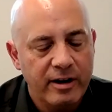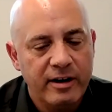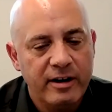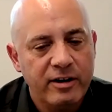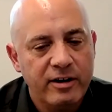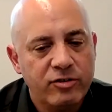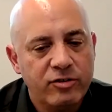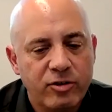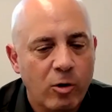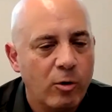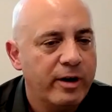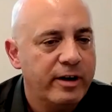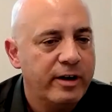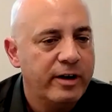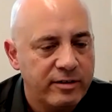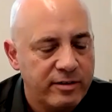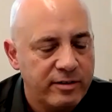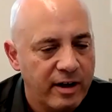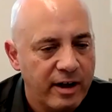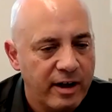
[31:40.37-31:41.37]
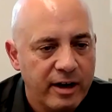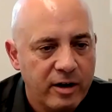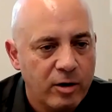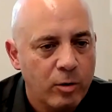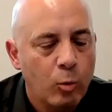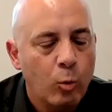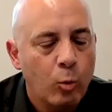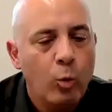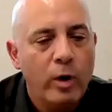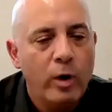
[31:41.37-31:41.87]
And it's going to take
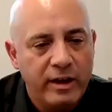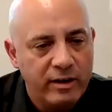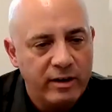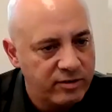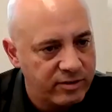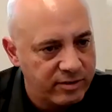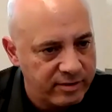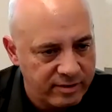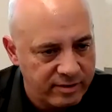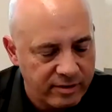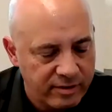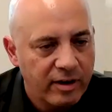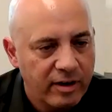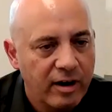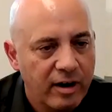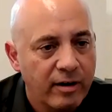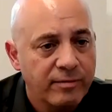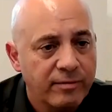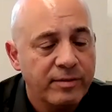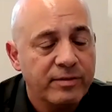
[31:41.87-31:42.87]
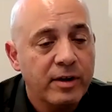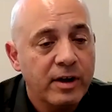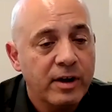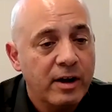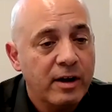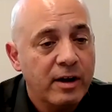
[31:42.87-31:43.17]
weeks of